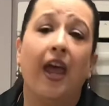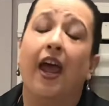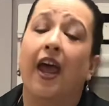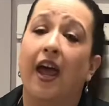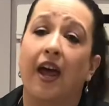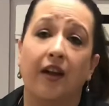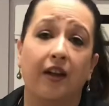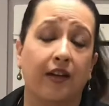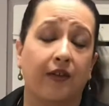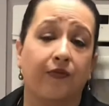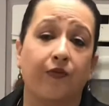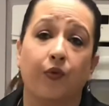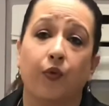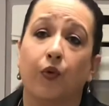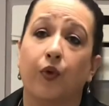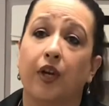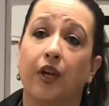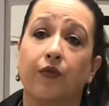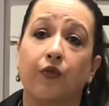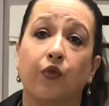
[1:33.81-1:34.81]
And if for
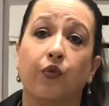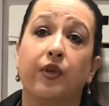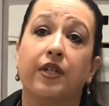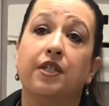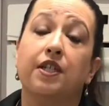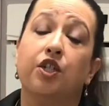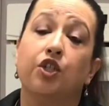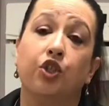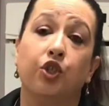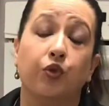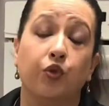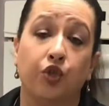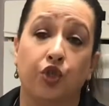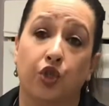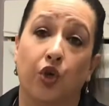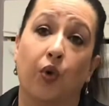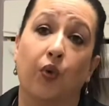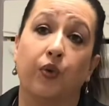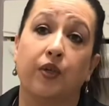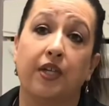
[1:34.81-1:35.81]
whatever reason you
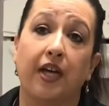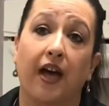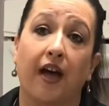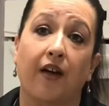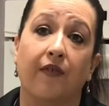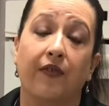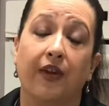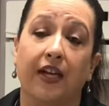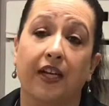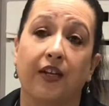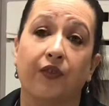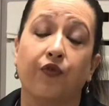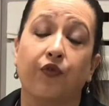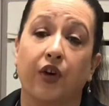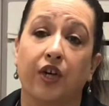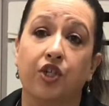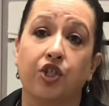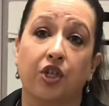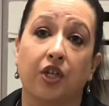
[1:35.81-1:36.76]
don't have any fresh